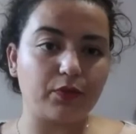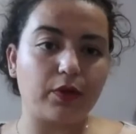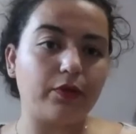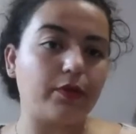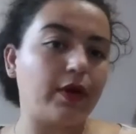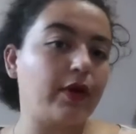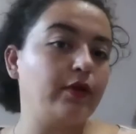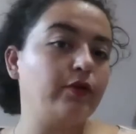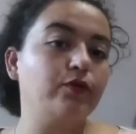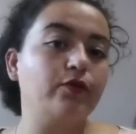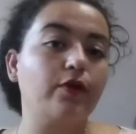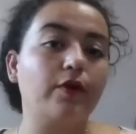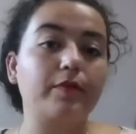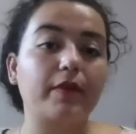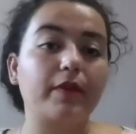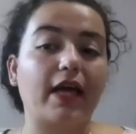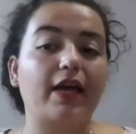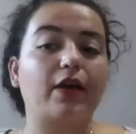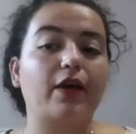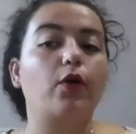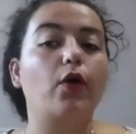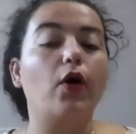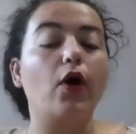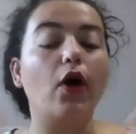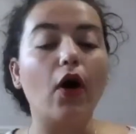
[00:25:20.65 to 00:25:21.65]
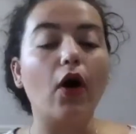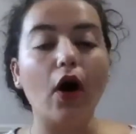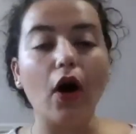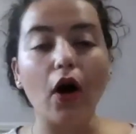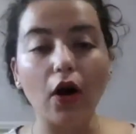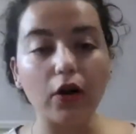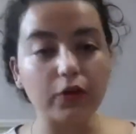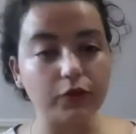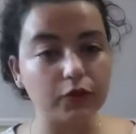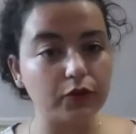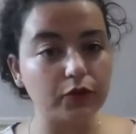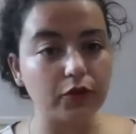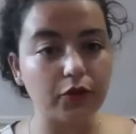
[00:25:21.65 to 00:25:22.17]
We went from like
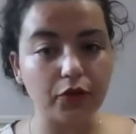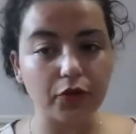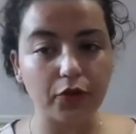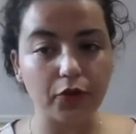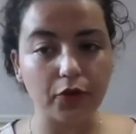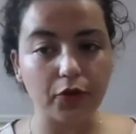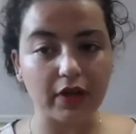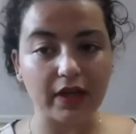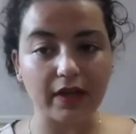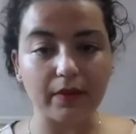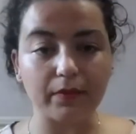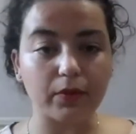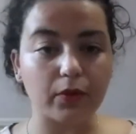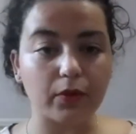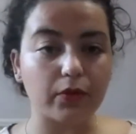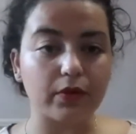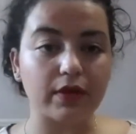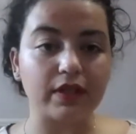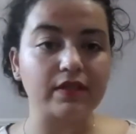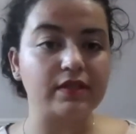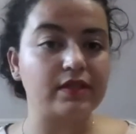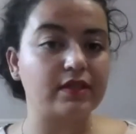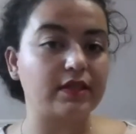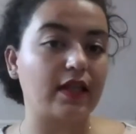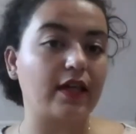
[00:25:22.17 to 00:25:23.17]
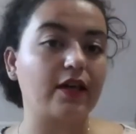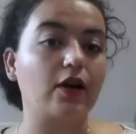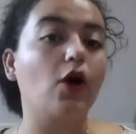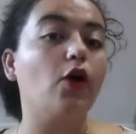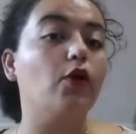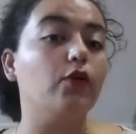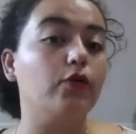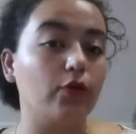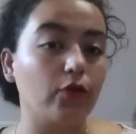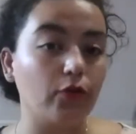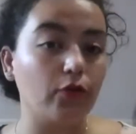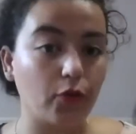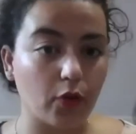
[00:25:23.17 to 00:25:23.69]
130 employees to like
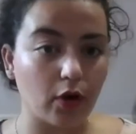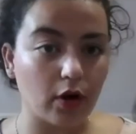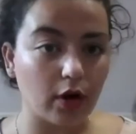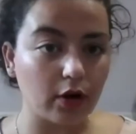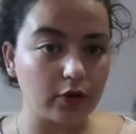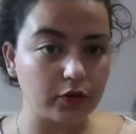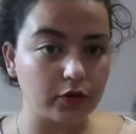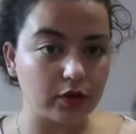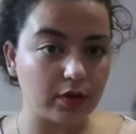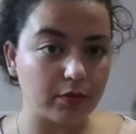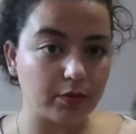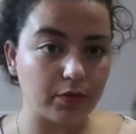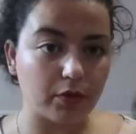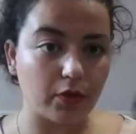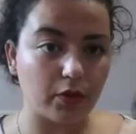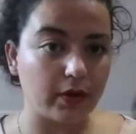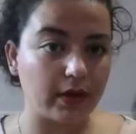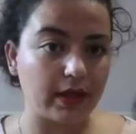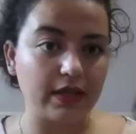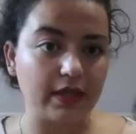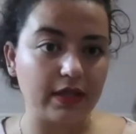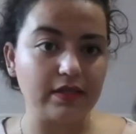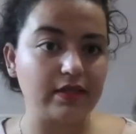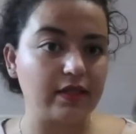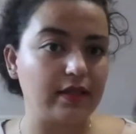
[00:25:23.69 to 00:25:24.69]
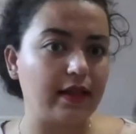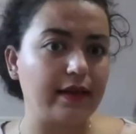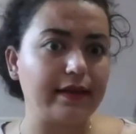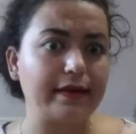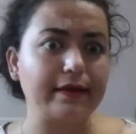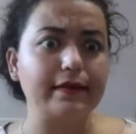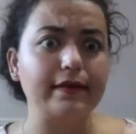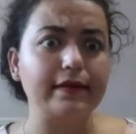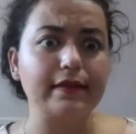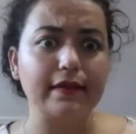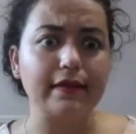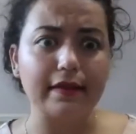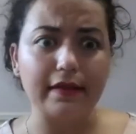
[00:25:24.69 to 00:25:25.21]
over 400 employees in like
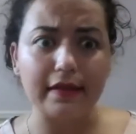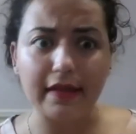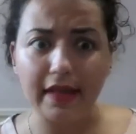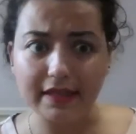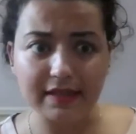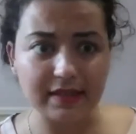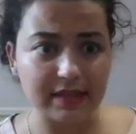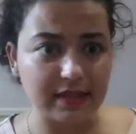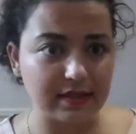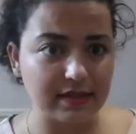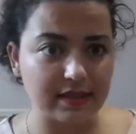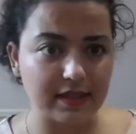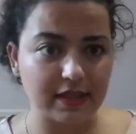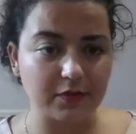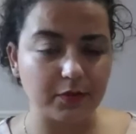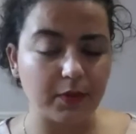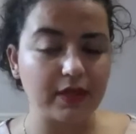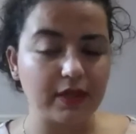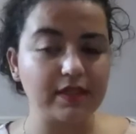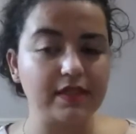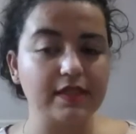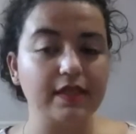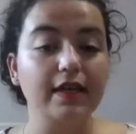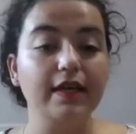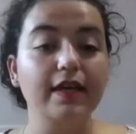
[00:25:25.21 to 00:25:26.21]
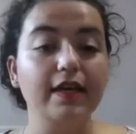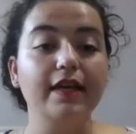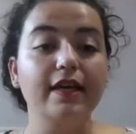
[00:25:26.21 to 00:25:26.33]
less than 6 months.